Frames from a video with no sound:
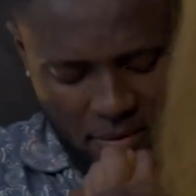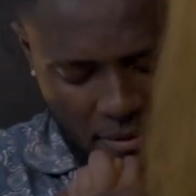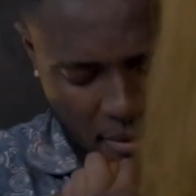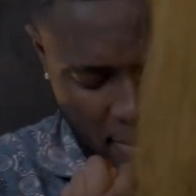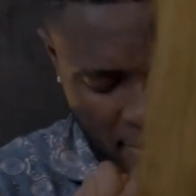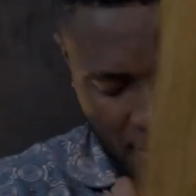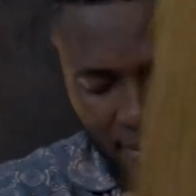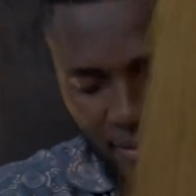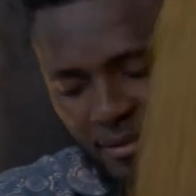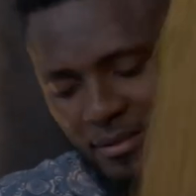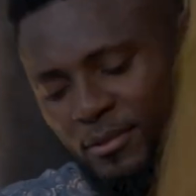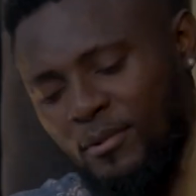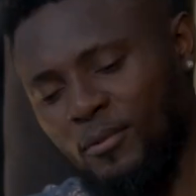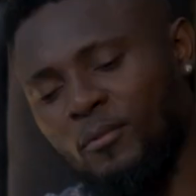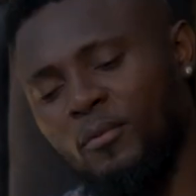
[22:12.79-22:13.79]
Okay,
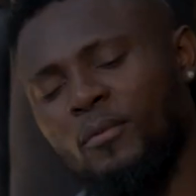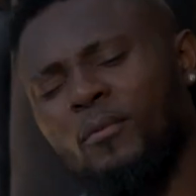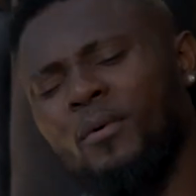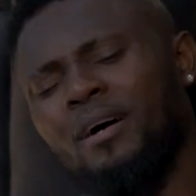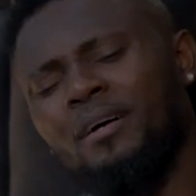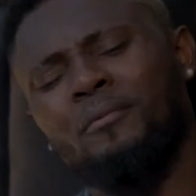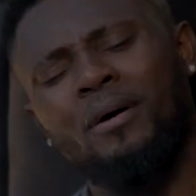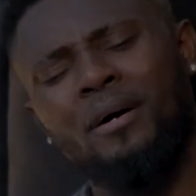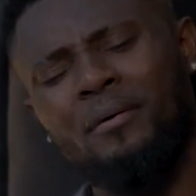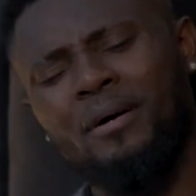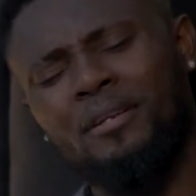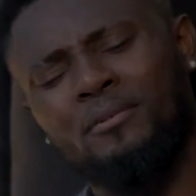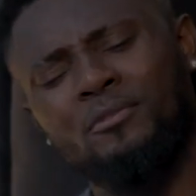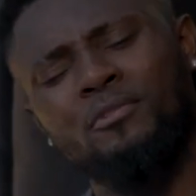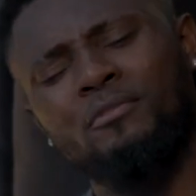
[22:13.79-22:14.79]
so
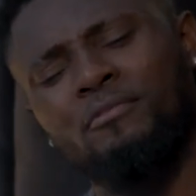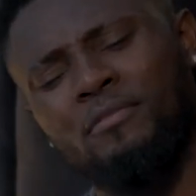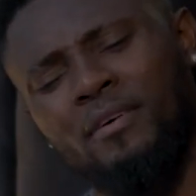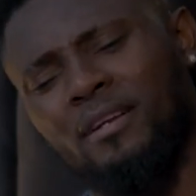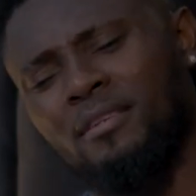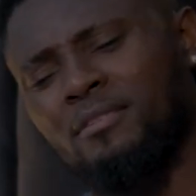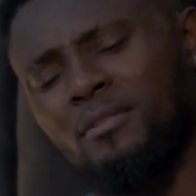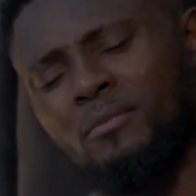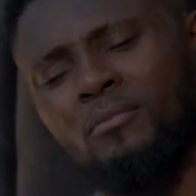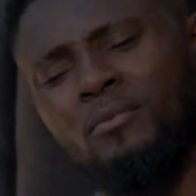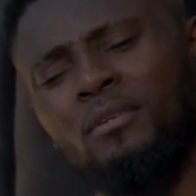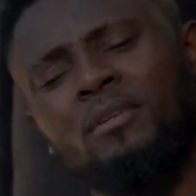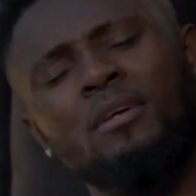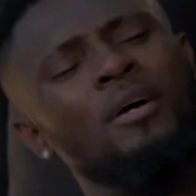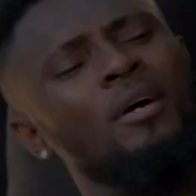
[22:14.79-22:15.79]
why don't you find
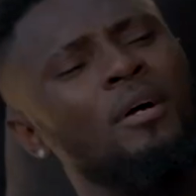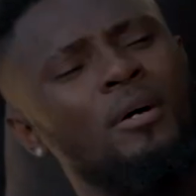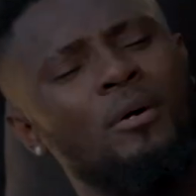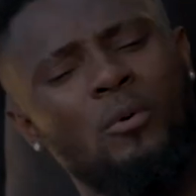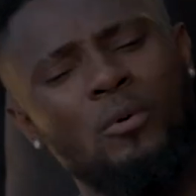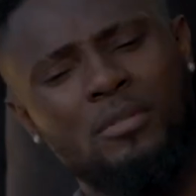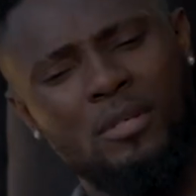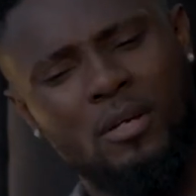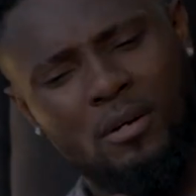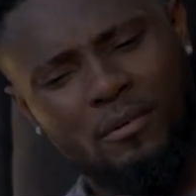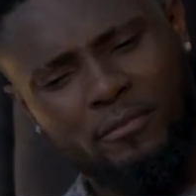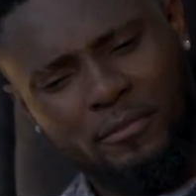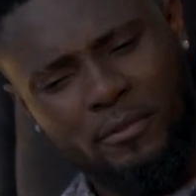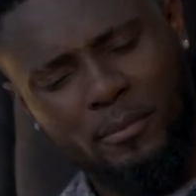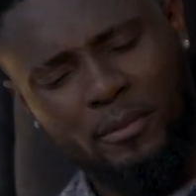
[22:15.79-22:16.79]
someone who's
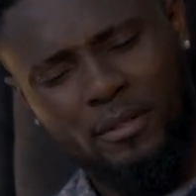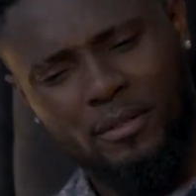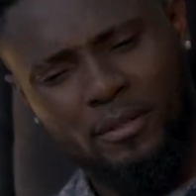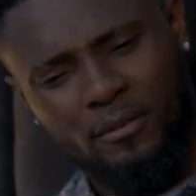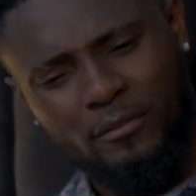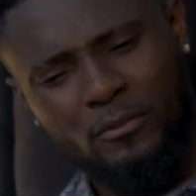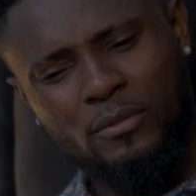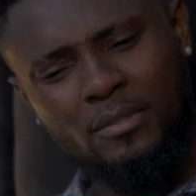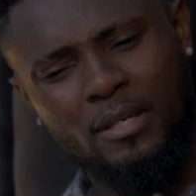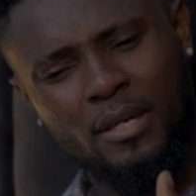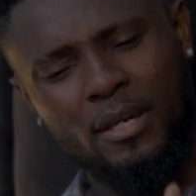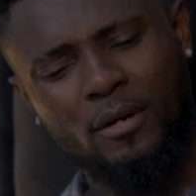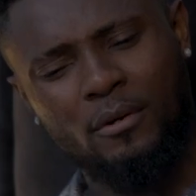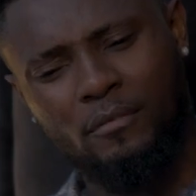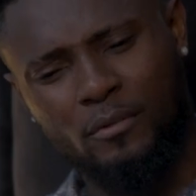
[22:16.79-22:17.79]
comfortable enough to
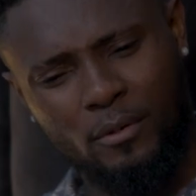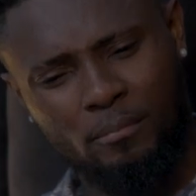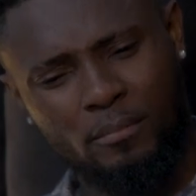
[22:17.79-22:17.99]
take care of your